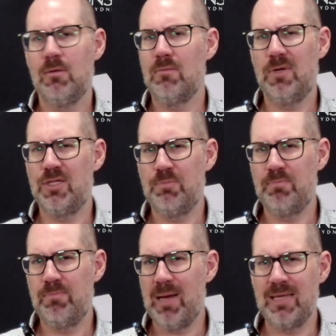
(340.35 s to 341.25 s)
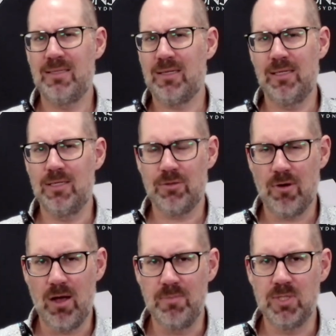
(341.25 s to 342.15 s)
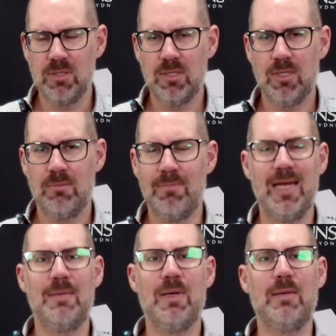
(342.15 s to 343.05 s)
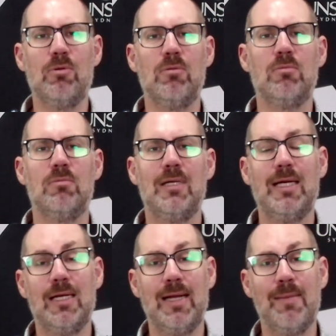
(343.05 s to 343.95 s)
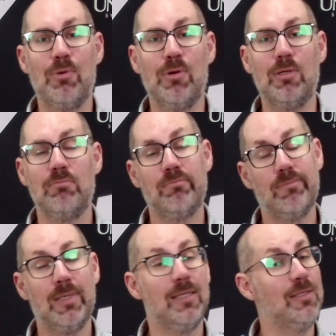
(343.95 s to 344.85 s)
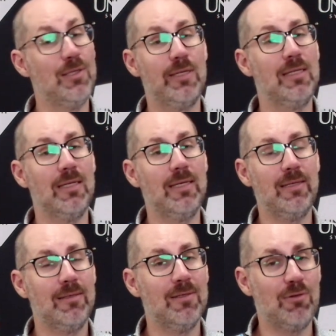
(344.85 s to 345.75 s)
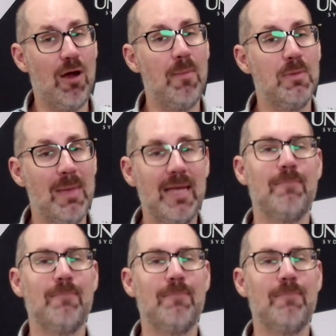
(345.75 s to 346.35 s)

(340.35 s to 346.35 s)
which basically describes many people in an airport. It certainly described me.